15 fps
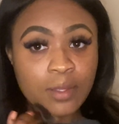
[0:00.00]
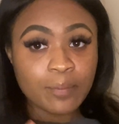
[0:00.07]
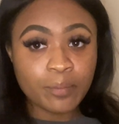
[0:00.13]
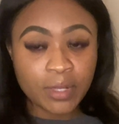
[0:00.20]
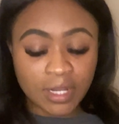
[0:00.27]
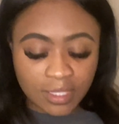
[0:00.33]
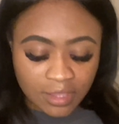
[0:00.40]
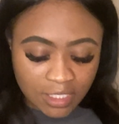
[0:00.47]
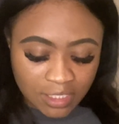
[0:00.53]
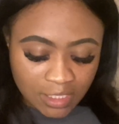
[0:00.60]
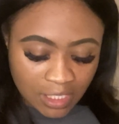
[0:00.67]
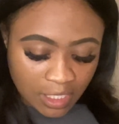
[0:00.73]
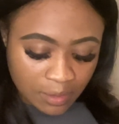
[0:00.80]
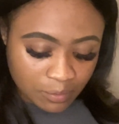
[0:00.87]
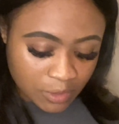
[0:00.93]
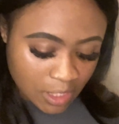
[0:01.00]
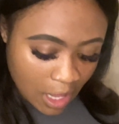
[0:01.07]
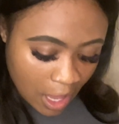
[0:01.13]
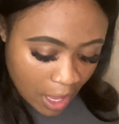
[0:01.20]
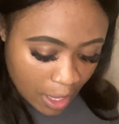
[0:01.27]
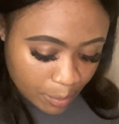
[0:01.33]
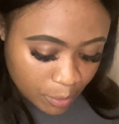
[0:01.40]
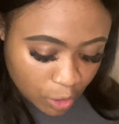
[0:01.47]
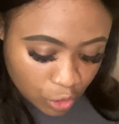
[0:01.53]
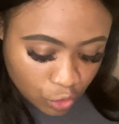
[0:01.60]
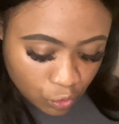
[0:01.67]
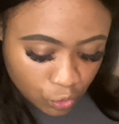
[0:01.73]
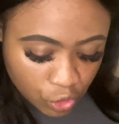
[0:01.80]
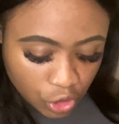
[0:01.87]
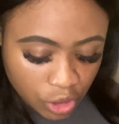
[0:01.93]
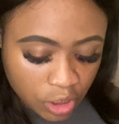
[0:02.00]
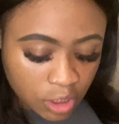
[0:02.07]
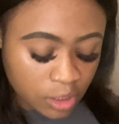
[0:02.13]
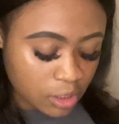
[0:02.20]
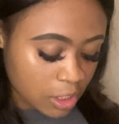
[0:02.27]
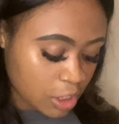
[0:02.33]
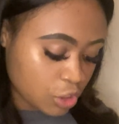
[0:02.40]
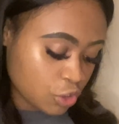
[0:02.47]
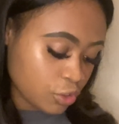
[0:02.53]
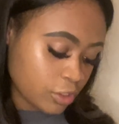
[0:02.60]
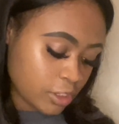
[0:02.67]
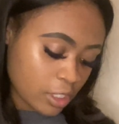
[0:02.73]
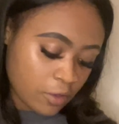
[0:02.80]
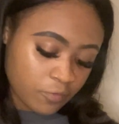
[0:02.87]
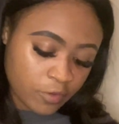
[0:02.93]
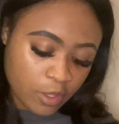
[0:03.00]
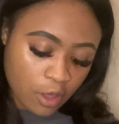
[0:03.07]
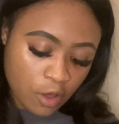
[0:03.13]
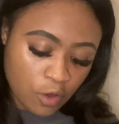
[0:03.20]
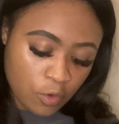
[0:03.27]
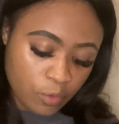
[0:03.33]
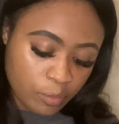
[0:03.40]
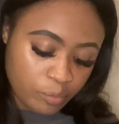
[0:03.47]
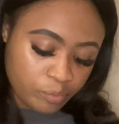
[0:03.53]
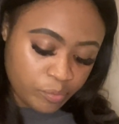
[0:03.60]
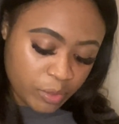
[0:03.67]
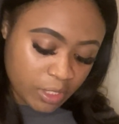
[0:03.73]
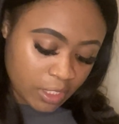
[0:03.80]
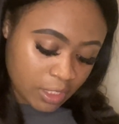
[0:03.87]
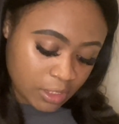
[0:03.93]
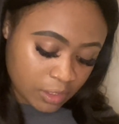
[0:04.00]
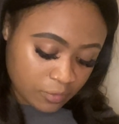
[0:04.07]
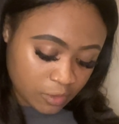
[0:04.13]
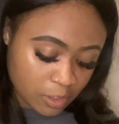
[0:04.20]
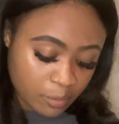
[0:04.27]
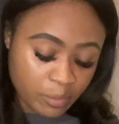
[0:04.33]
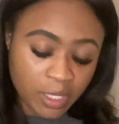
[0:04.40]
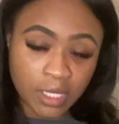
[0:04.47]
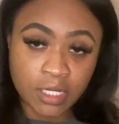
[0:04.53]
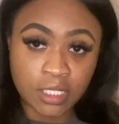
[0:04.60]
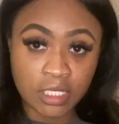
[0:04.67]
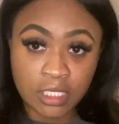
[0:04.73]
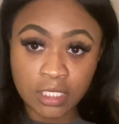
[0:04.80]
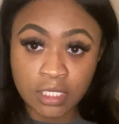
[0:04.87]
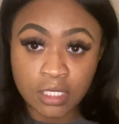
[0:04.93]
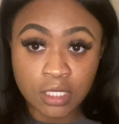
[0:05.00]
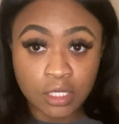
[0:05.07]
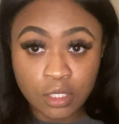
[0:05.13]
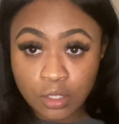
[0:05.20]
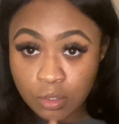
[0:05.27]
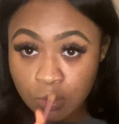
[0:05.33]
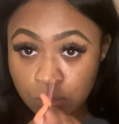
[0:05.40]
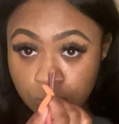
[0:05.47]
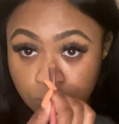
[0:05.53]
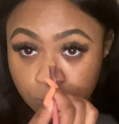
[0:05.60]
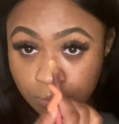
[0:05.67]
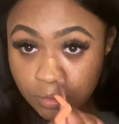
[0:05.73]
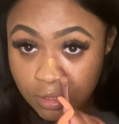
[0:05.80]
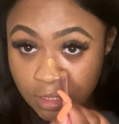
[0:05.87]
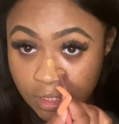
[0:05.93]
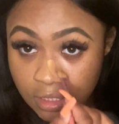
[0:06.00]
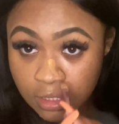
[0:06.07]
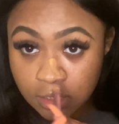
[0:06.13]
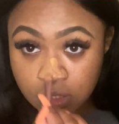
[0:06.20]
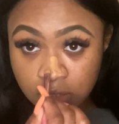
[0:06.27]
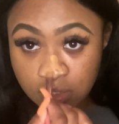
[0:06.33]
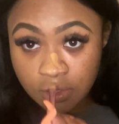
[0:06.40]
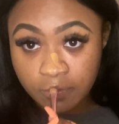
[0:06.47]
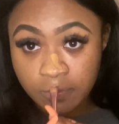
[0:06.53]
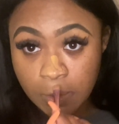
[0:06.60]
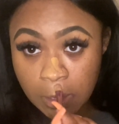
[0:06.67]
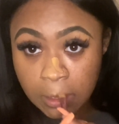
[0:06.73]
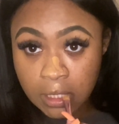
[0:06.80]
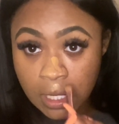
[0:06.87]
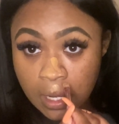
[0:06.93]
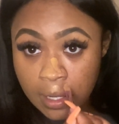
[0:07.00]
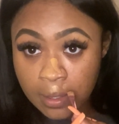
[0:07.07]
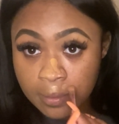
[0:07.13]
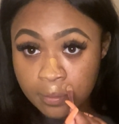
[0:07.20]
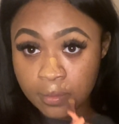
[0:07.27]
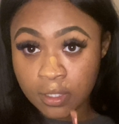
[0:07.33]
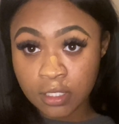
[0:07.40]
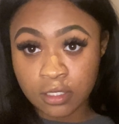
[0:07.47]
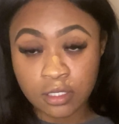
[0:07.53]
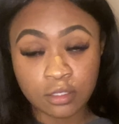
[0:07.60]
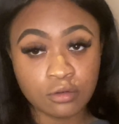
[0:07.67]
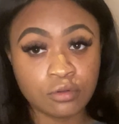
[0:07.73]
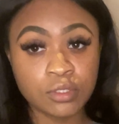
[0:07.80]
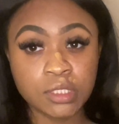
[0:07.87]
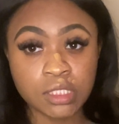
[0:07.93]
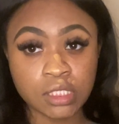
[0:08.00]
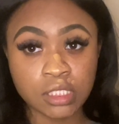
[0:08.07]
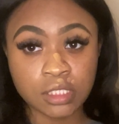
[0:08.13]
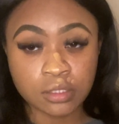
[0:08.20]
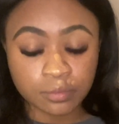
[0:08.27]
But at the same time, you shouldn't let yourself go because of somebody who didn't deserve your time and energy.